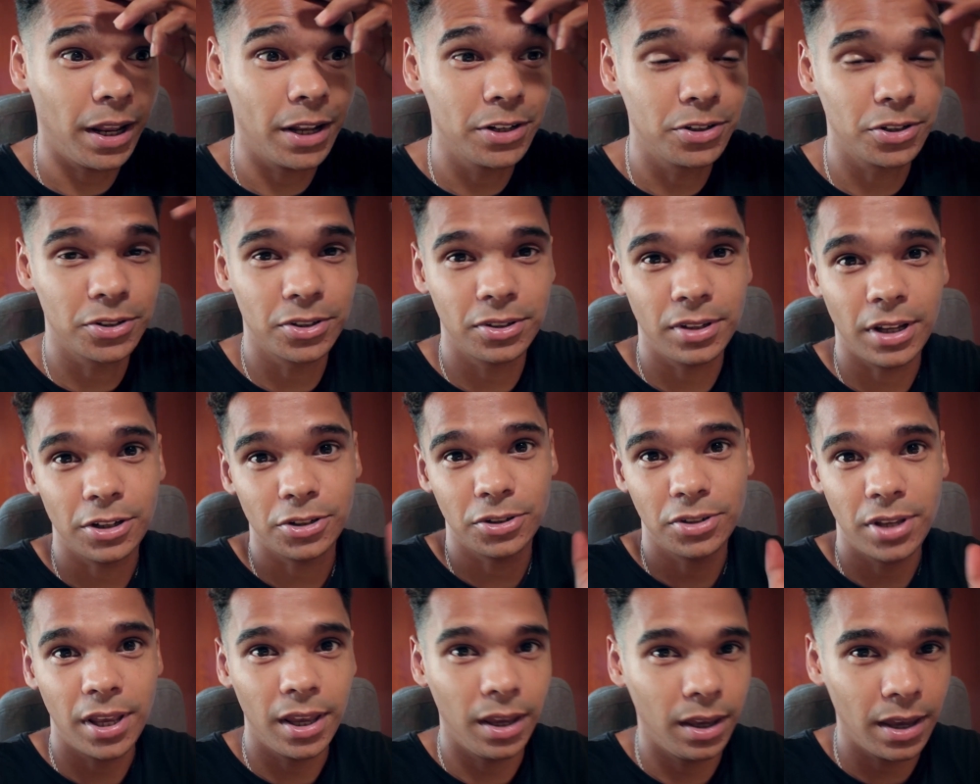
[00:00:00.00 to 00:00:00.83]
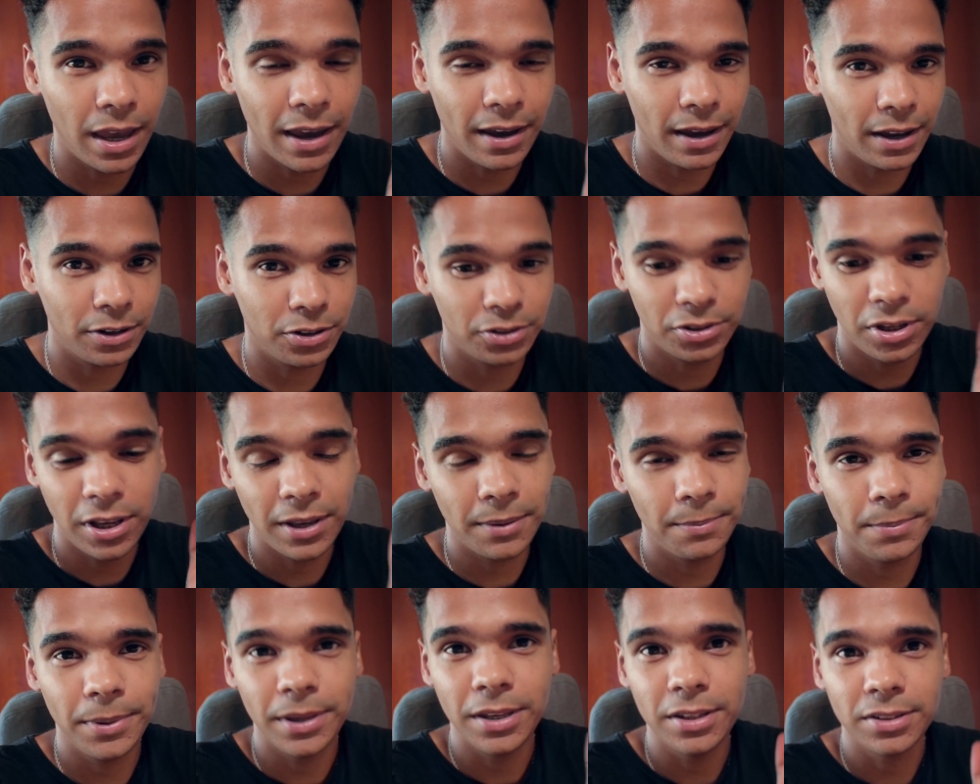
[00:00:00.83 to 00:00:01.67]
I just
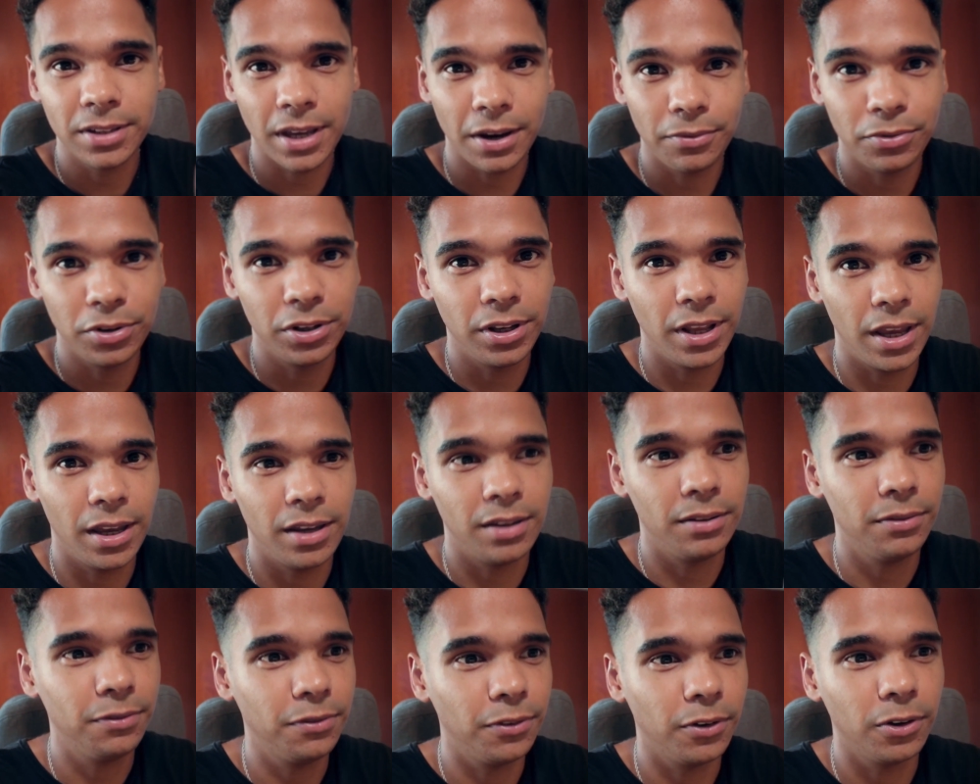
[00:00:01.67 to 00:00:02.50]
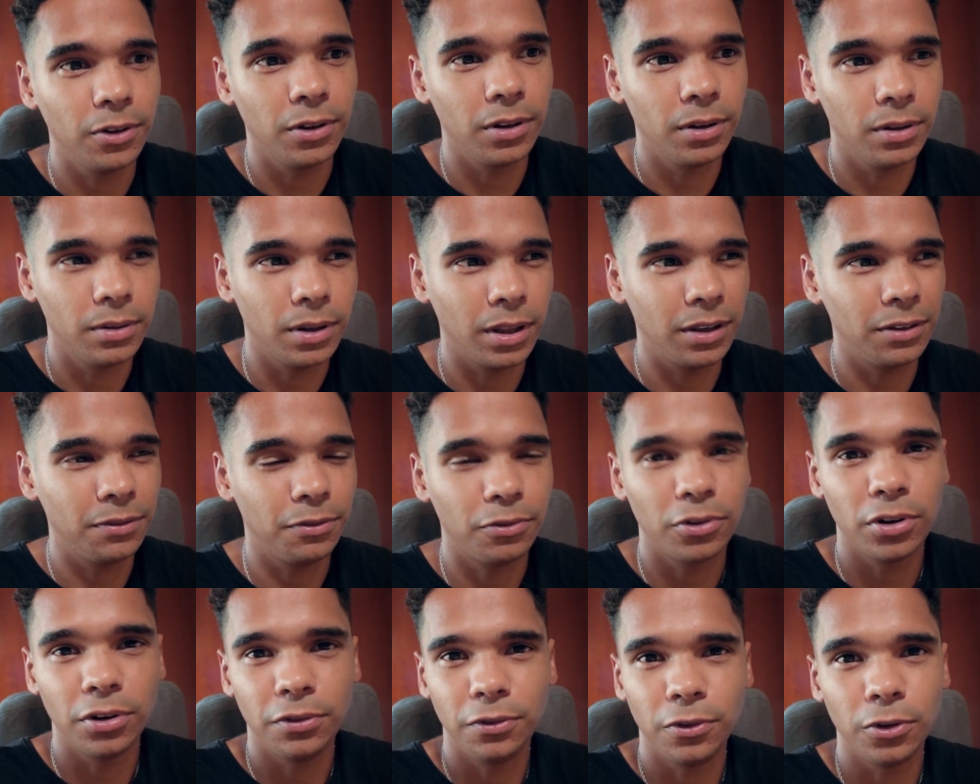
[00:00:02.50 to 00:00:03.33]
hit beats every day for like
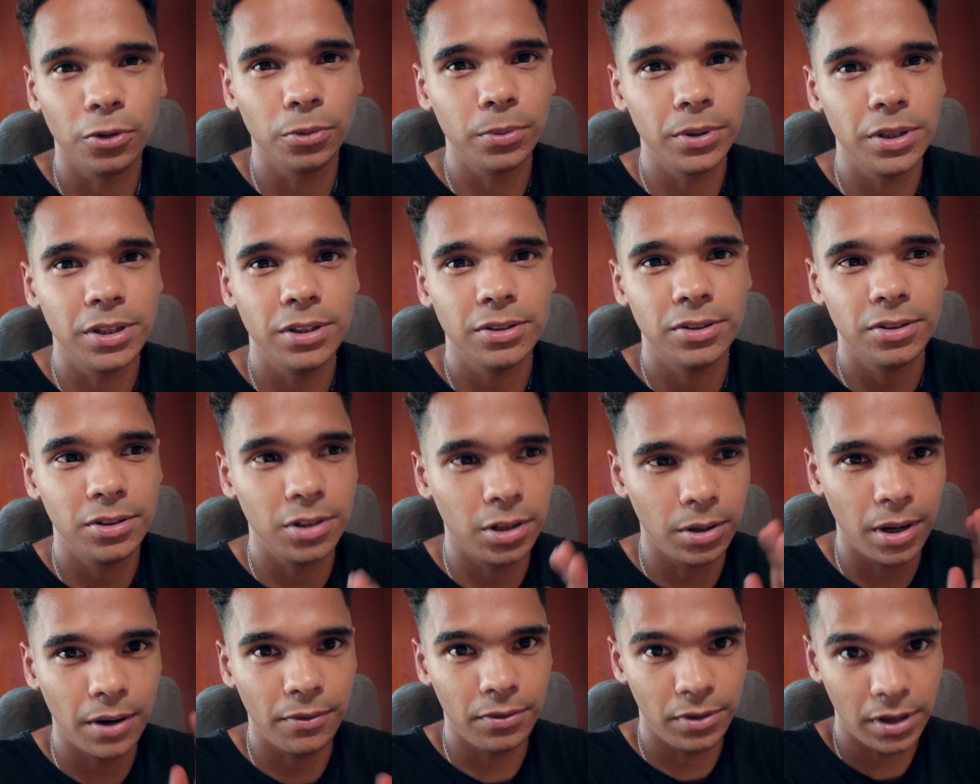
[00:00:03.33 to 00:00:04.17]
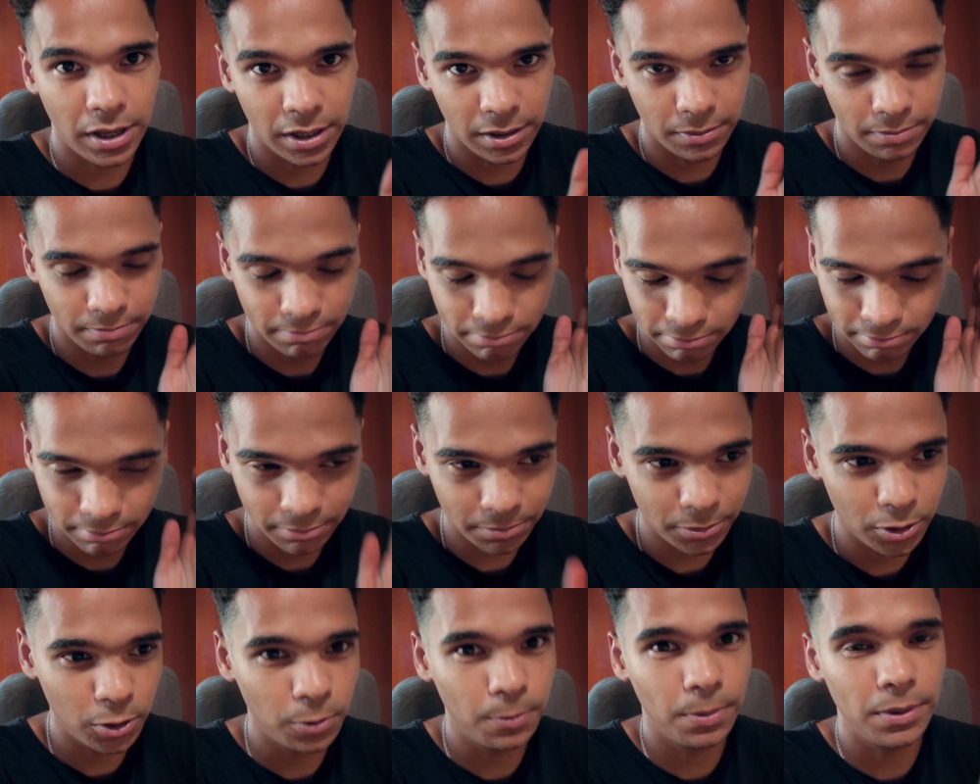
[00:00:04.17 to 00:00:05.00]
3 or 4 weeks, you know, every day
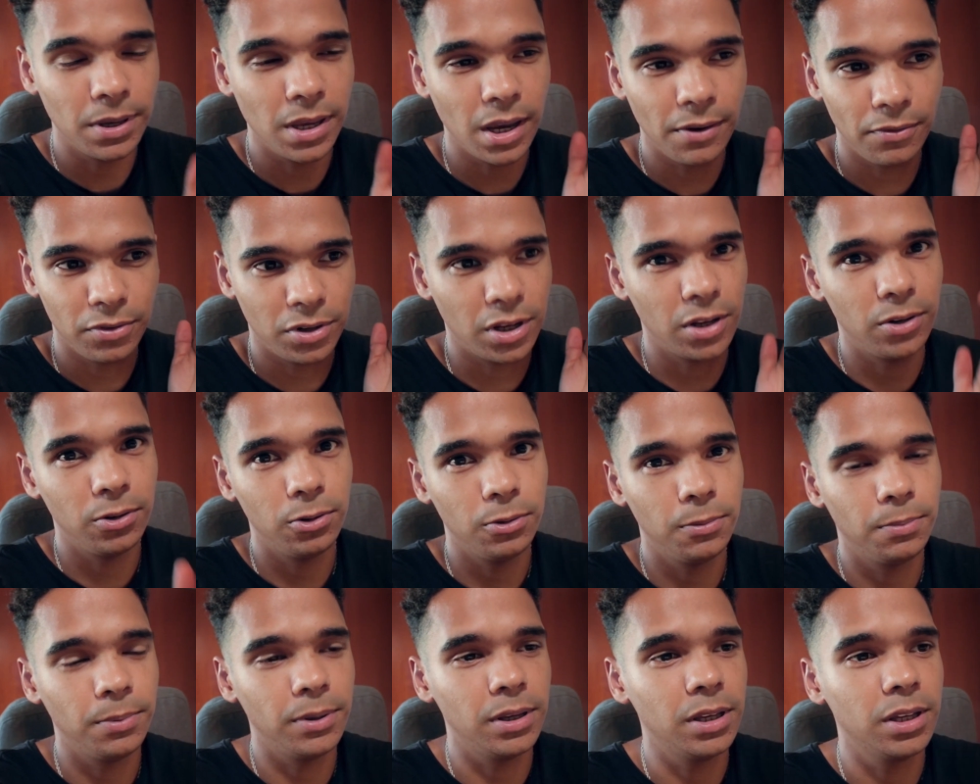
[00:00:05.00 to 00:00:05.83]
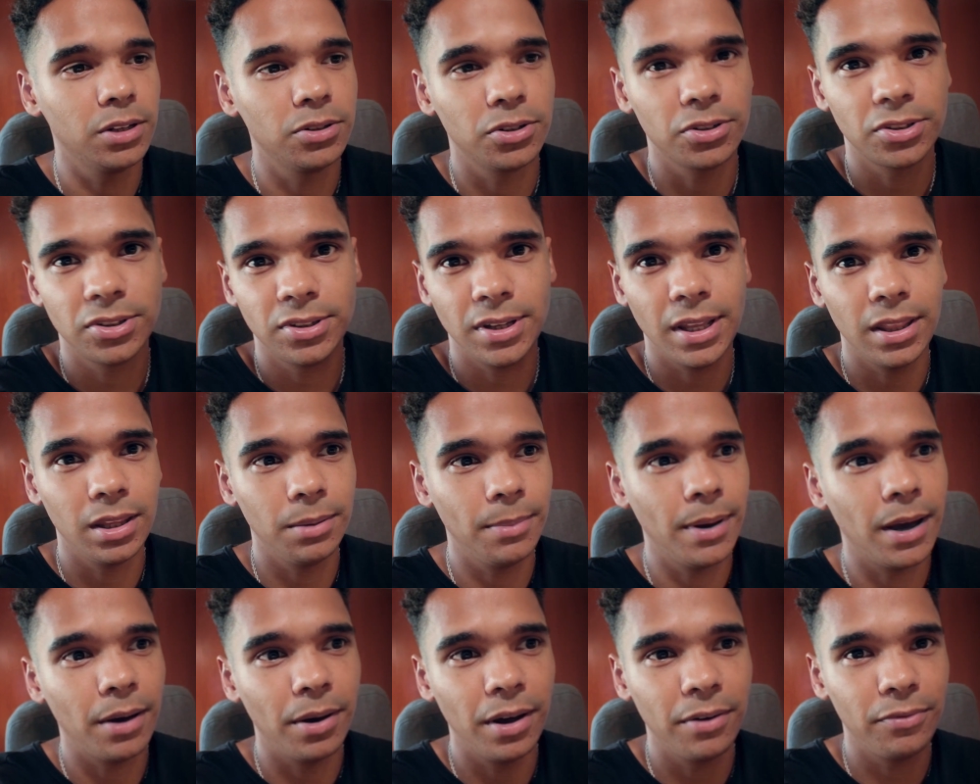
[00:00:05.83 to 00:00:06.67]
new beat, and just sent
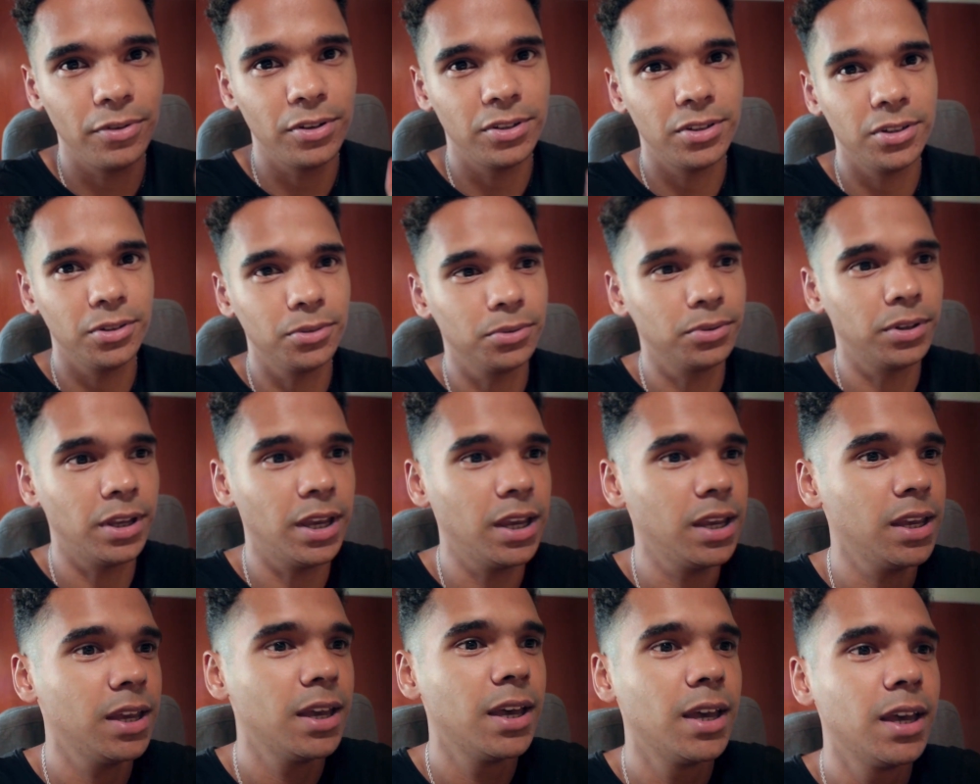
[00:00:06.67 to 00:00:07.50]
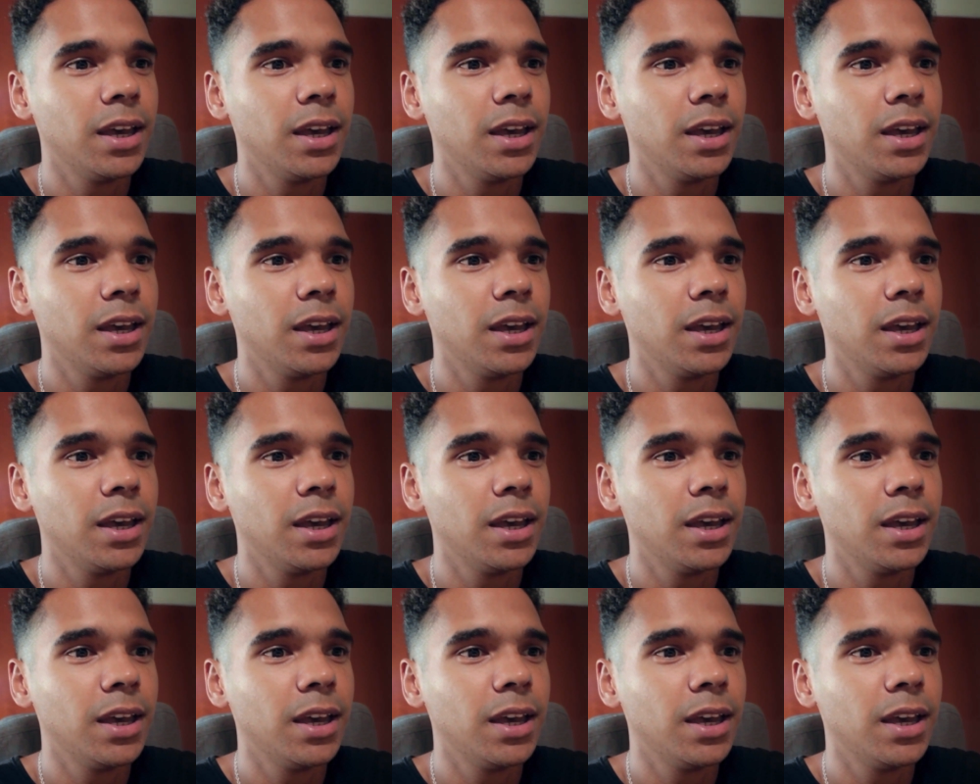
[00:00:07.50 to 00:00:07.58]
them out every single day.